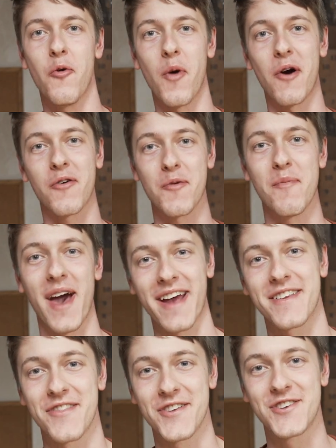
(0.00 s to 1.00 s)
Welcome
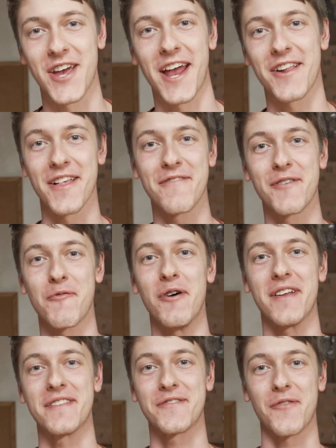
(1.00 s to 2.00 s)
back to the channel,
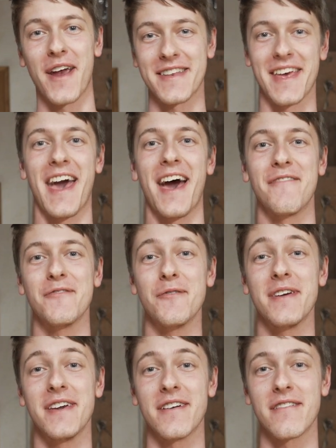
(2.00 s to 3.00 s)
everyone. It's great to have you
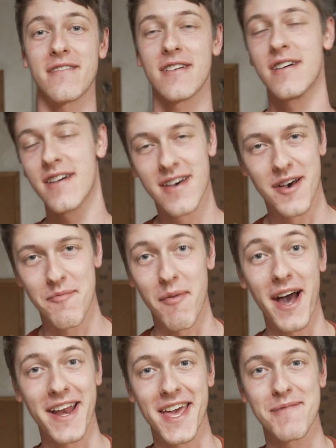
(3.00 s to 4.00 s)
here.
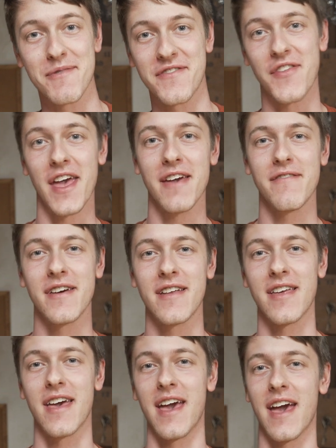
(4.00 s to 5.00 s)
My name is
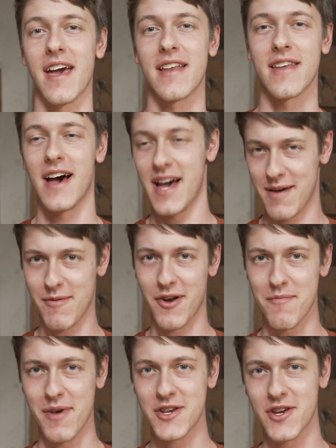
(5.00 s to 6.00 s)
David, and I am on
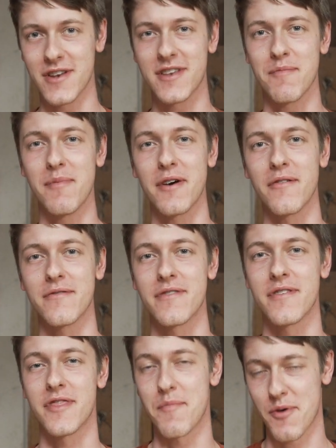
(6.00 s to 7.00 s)
a mission to
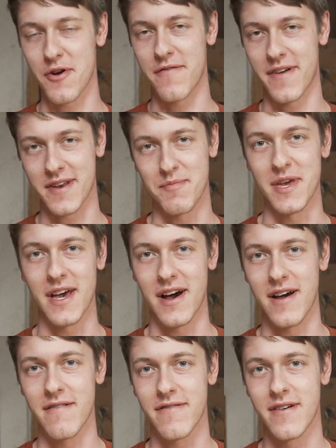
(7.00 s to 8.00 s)
build the perfect
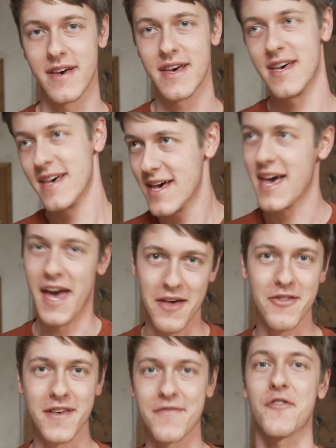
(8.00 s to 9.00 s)
beehive,
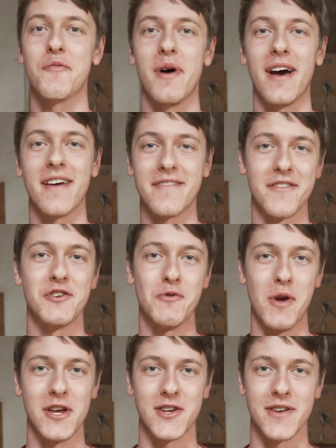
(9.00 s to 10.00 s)
at least for my
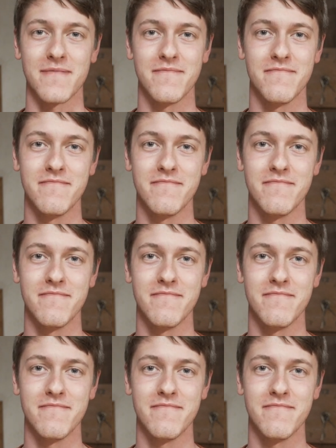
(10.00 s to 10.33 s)
situation.